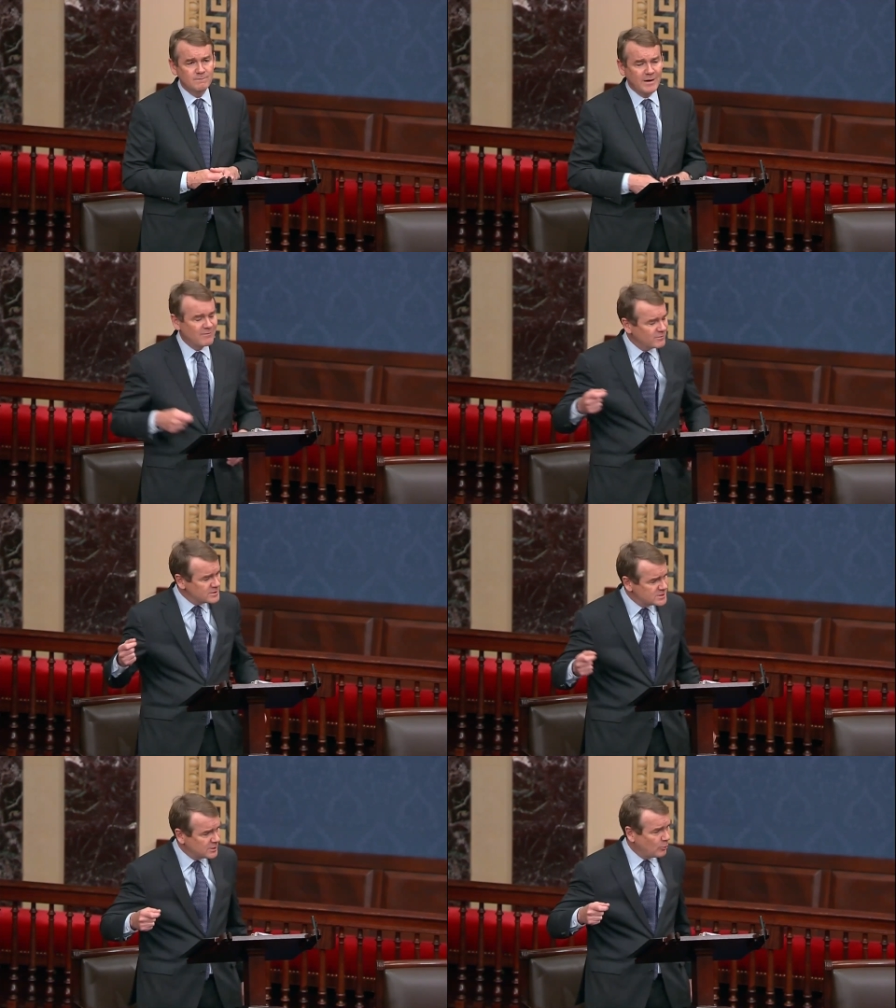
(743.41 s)
every
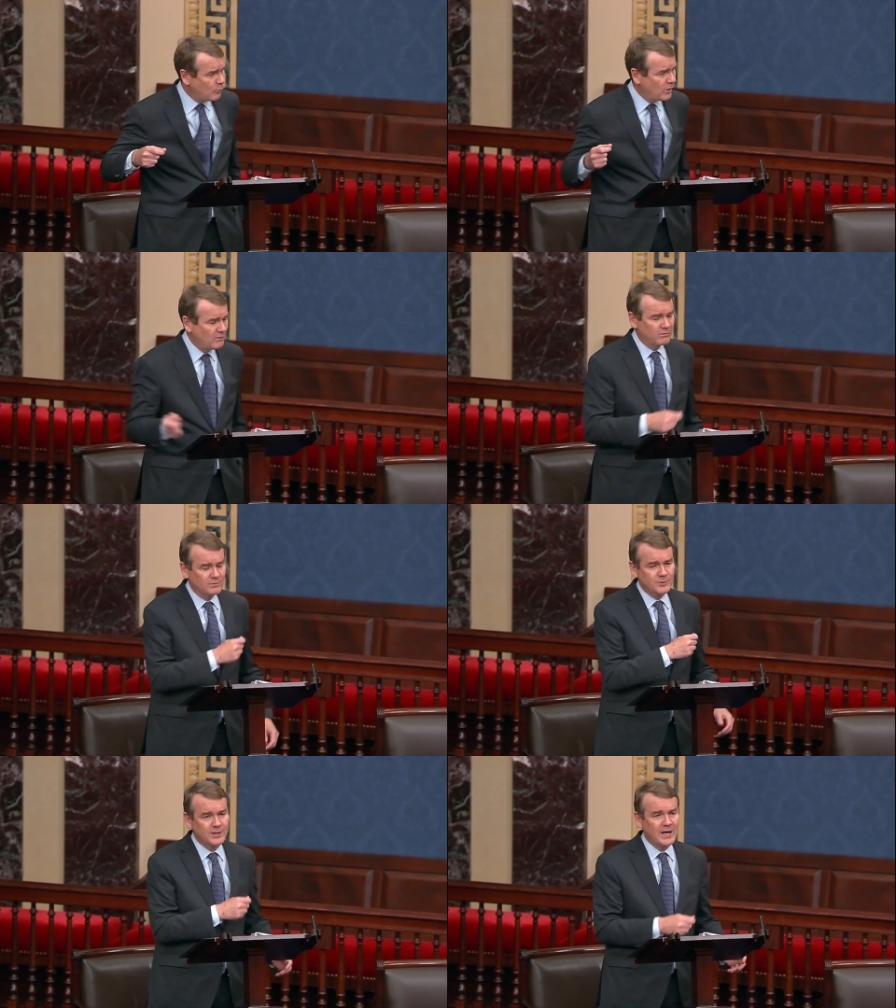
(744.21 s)
single one of
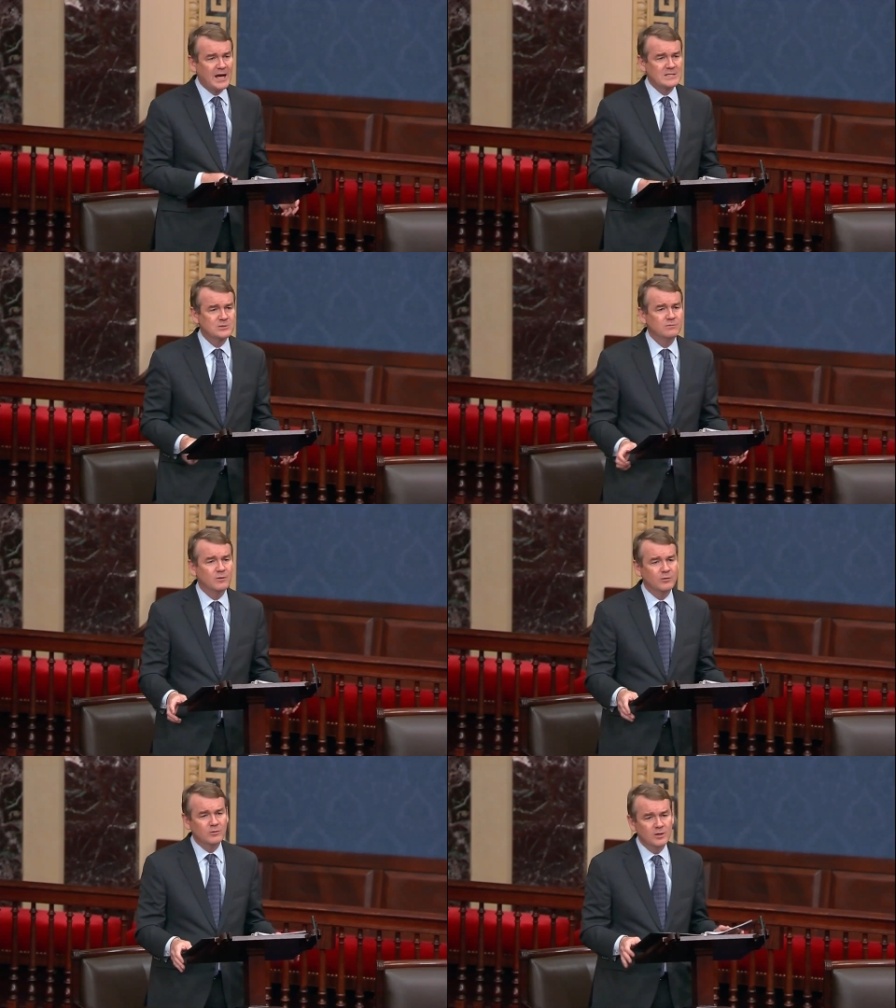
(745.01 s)
them, to cast a
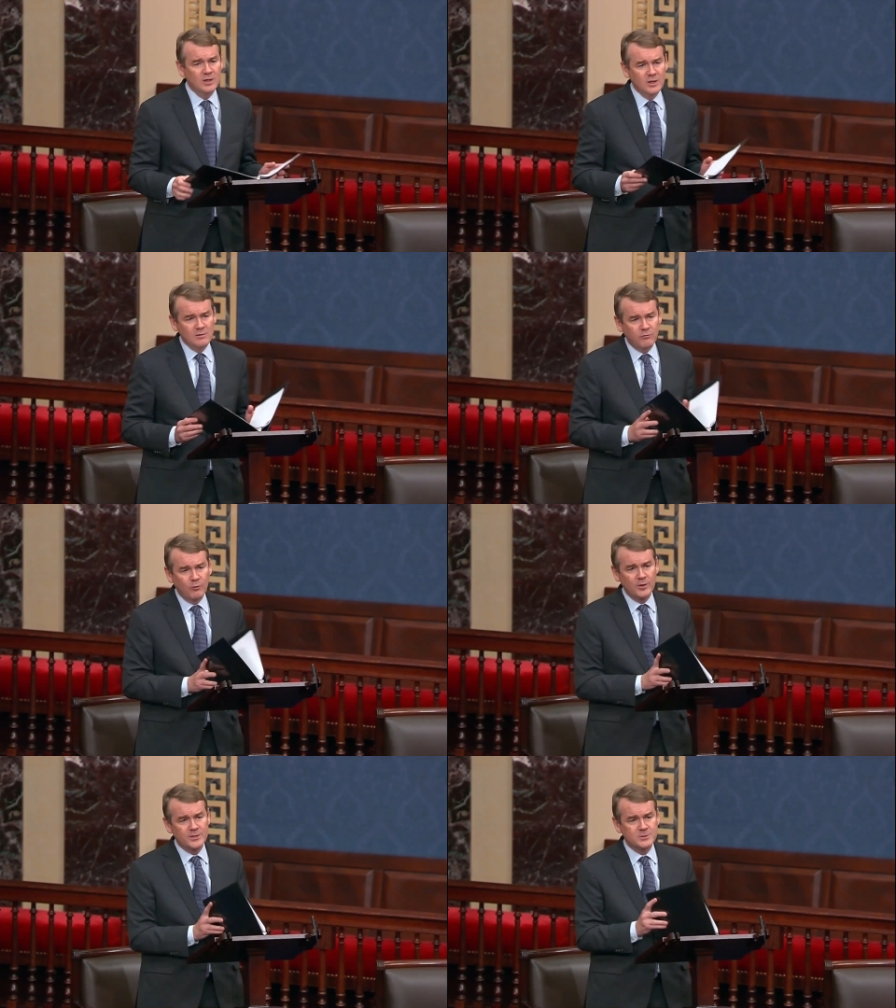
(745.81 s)
vote
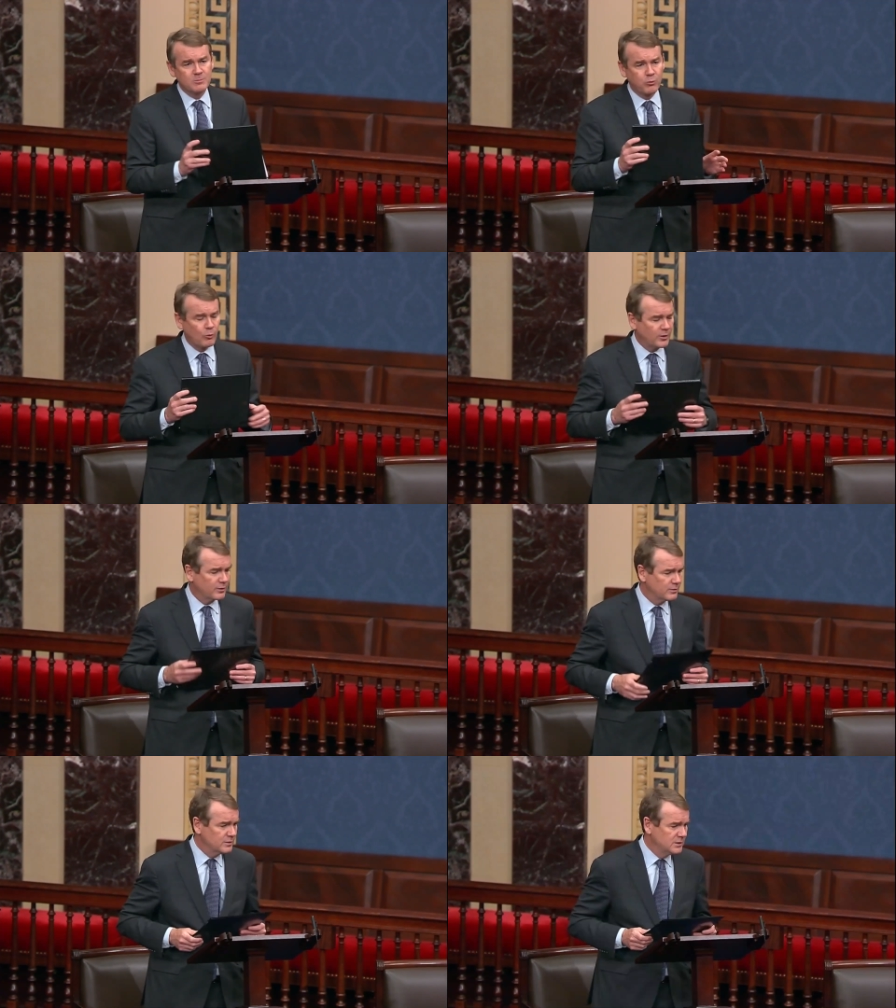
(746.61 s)
for this
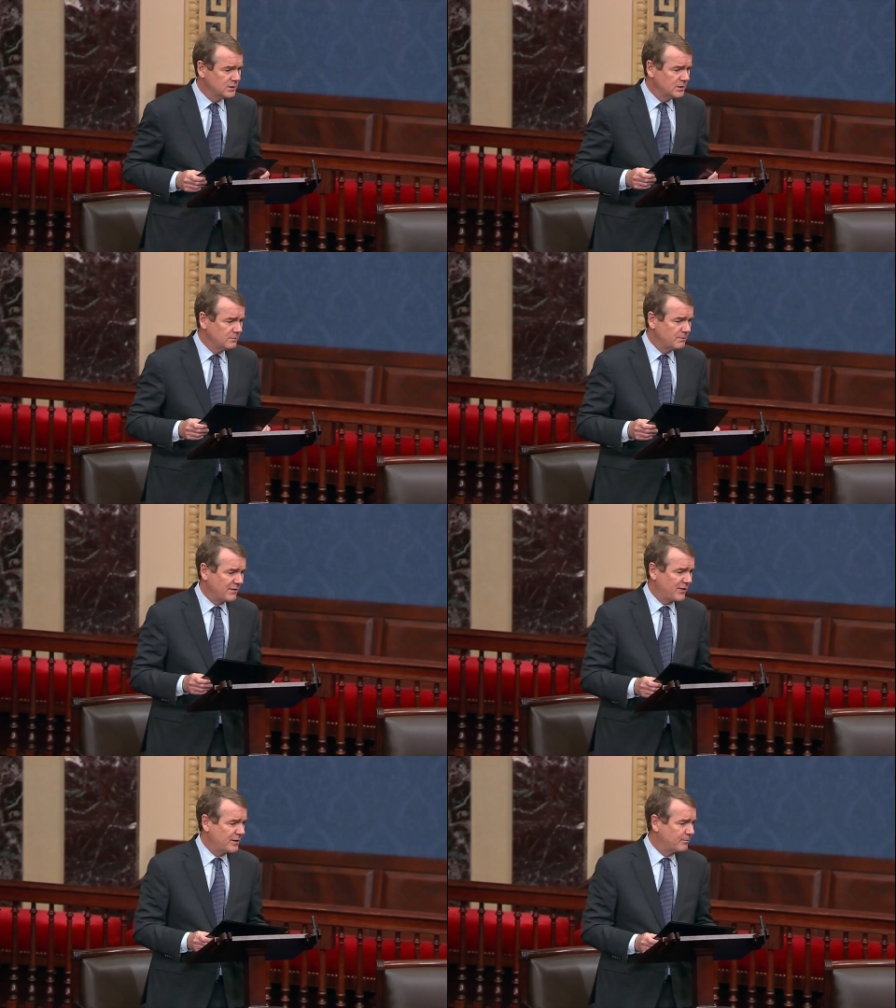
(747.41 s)
important
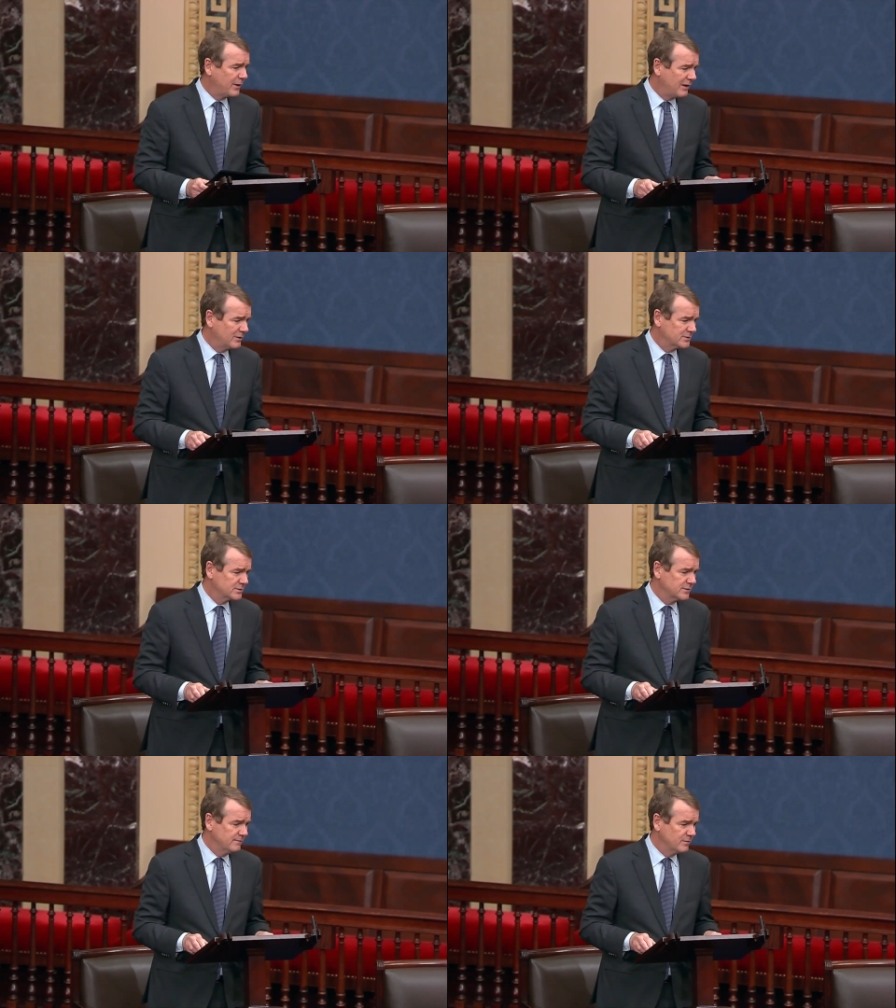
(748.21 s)
methane
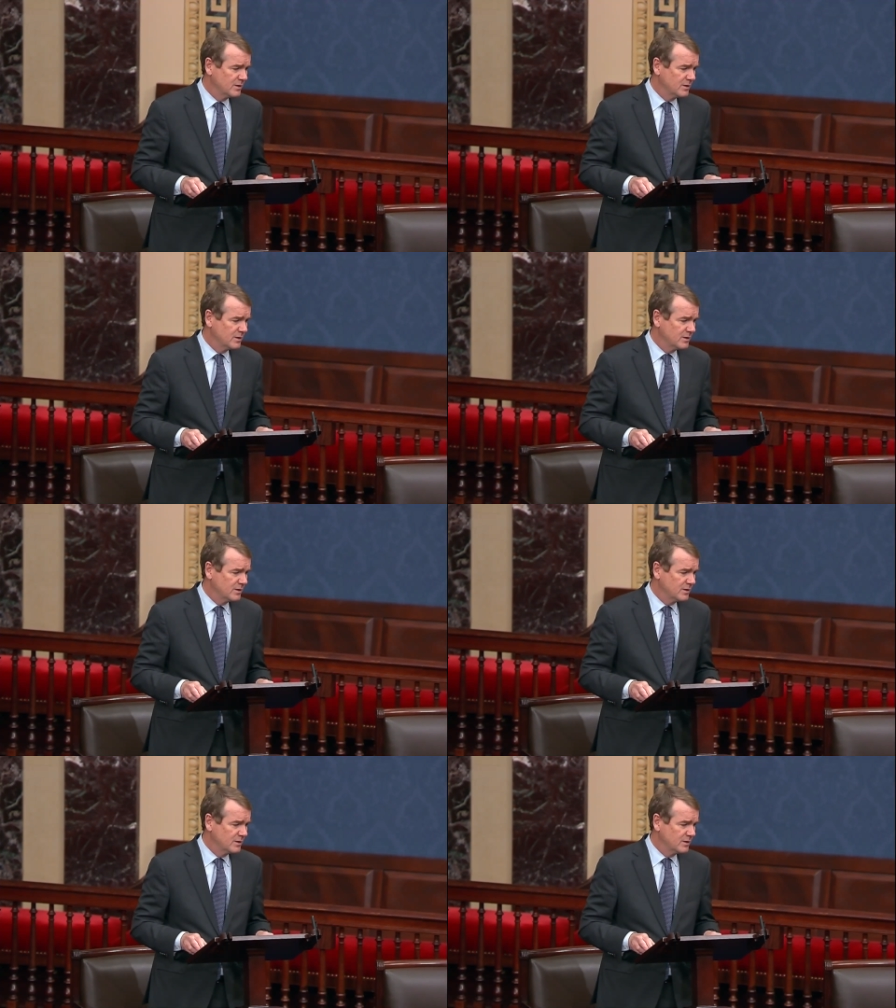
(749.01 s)
policy,